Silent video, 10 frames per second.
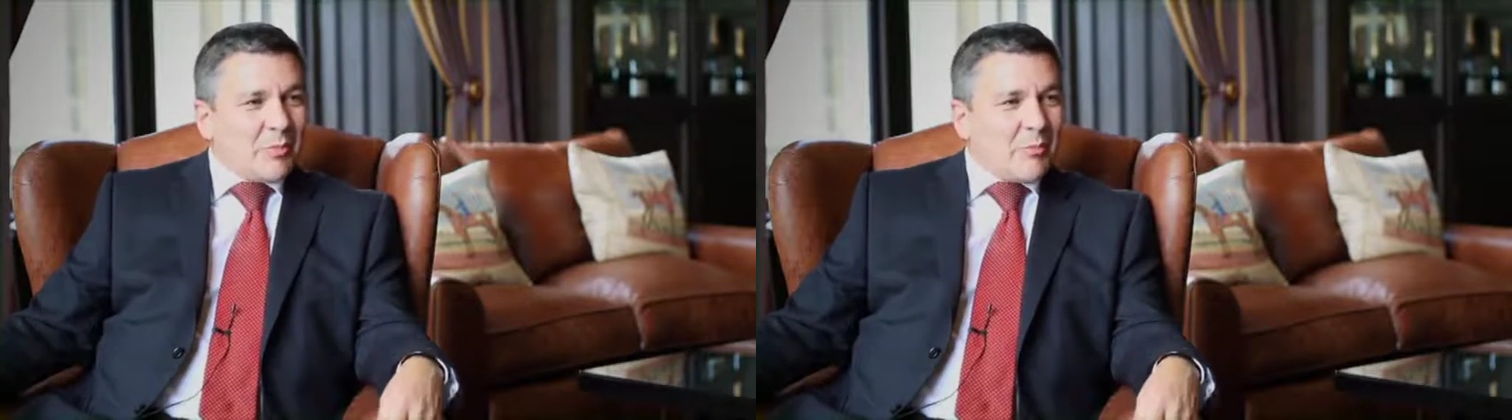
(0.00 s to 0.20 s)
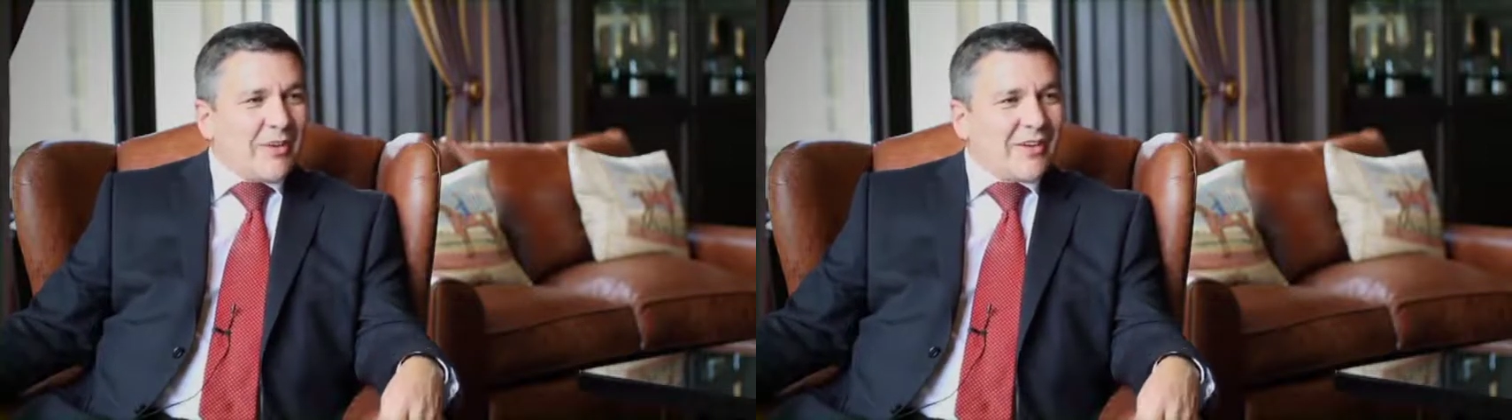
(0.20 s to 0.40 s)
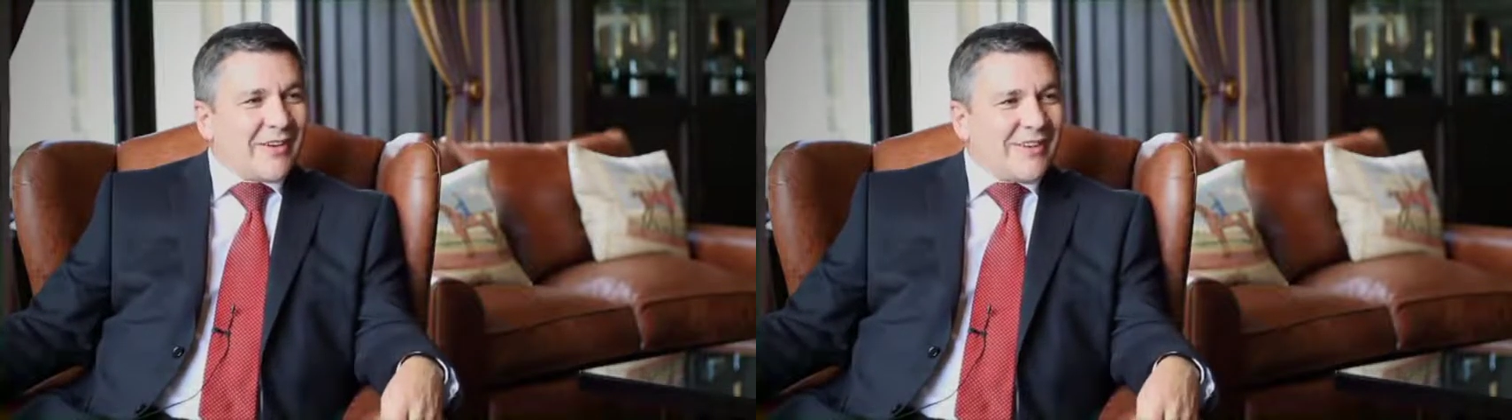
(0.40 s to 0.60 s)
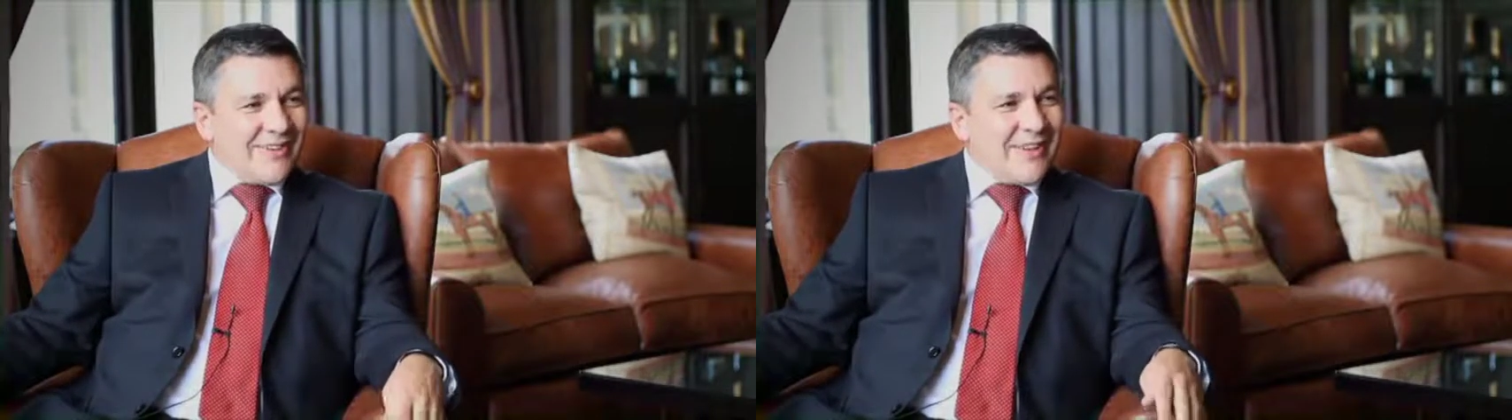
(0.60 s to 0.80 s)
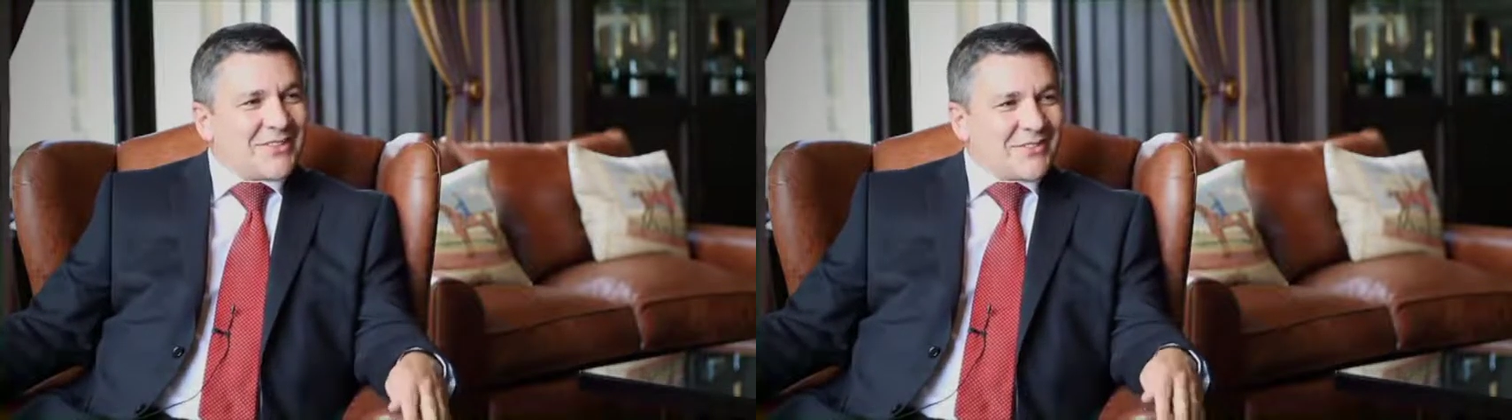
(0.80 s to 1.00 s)
my mother,
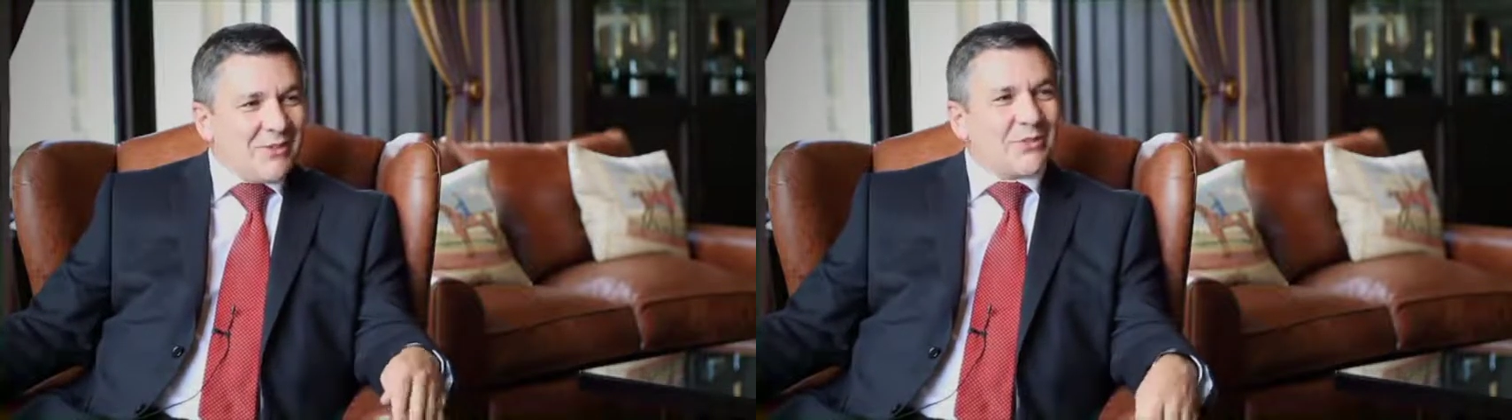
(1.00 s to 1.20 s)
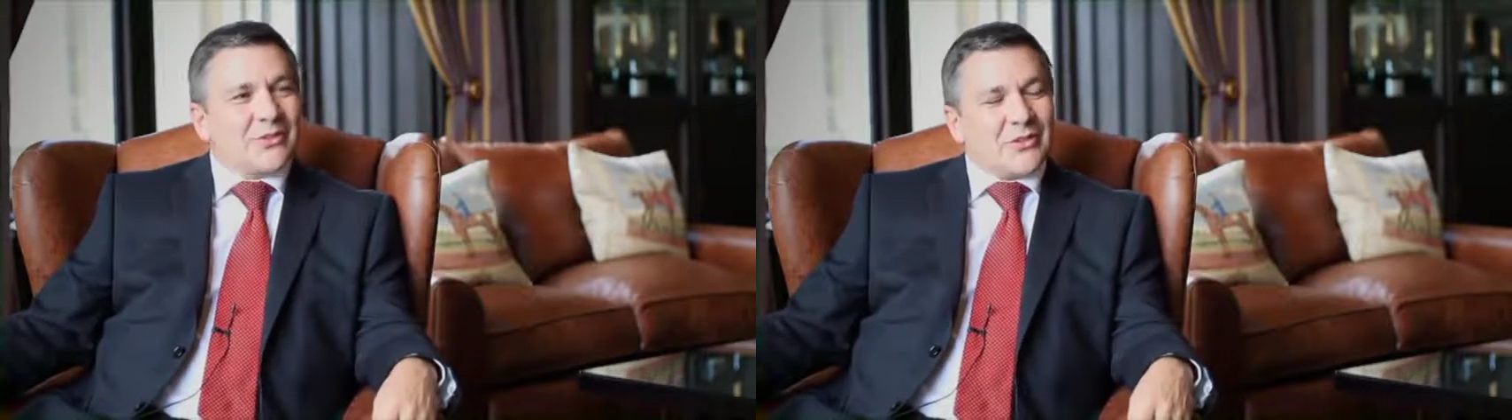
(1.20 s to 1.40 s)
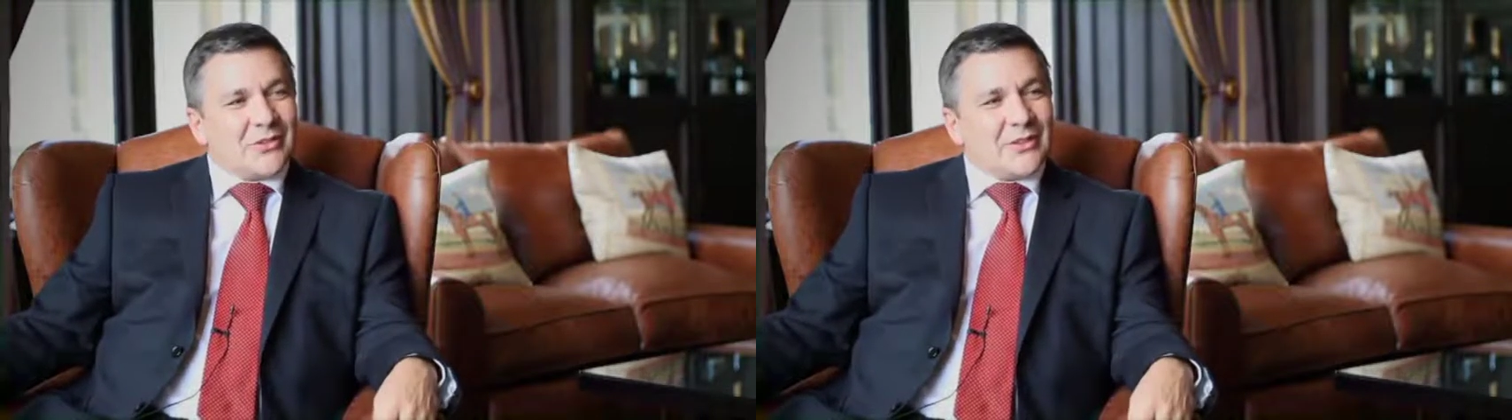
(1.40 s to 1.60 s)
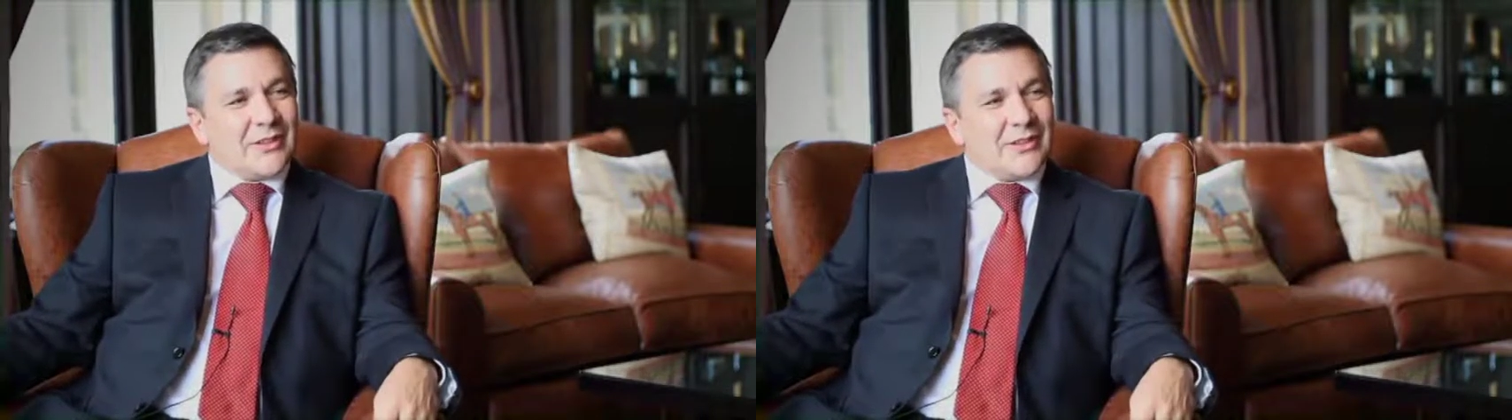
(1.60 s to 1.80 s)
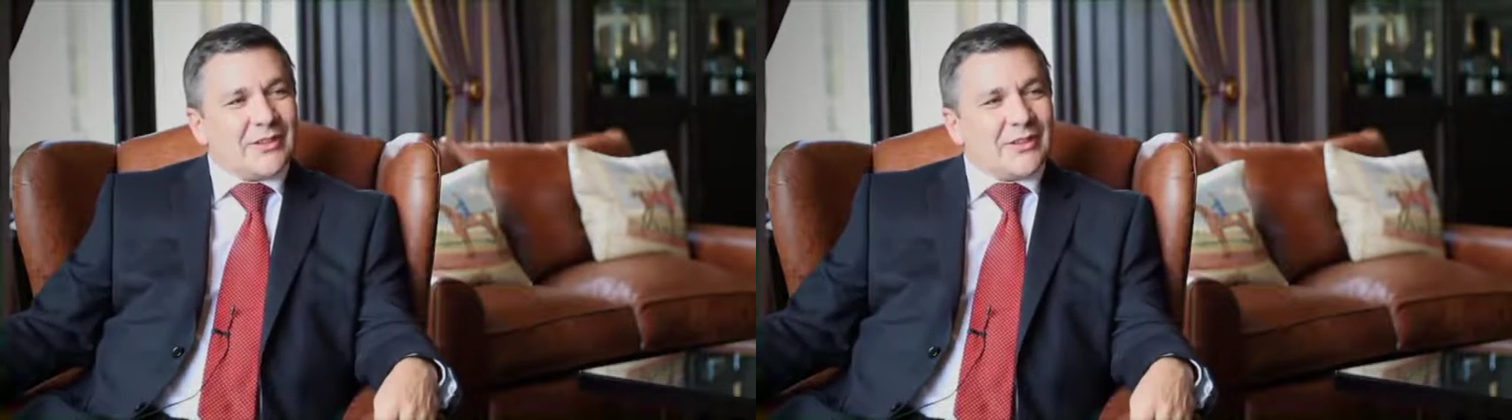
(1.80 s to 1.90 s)
and that's what I've got to do.